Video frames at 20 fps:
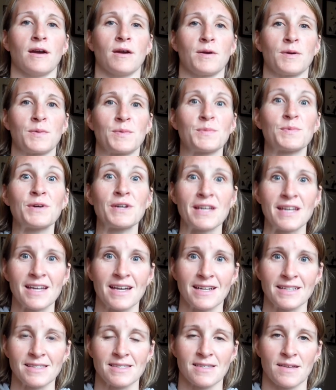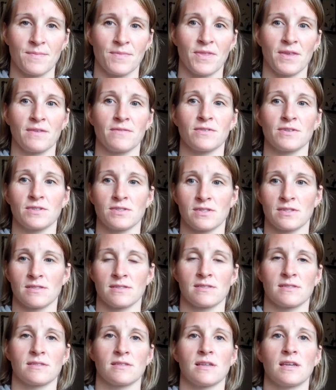are working on something
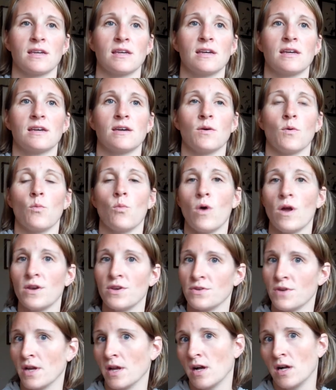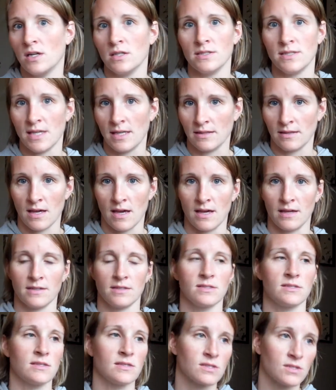versus wondering all day long,
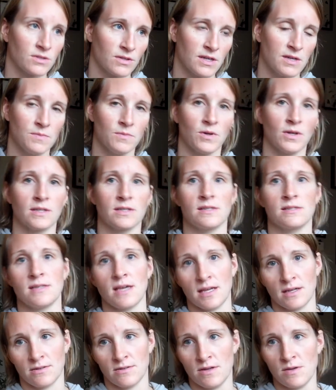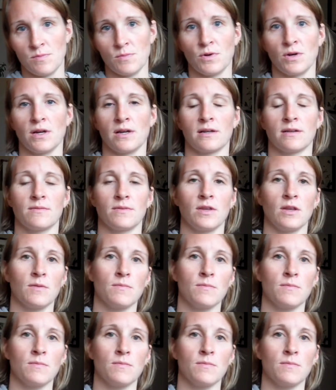does this cream work? Does that cream work?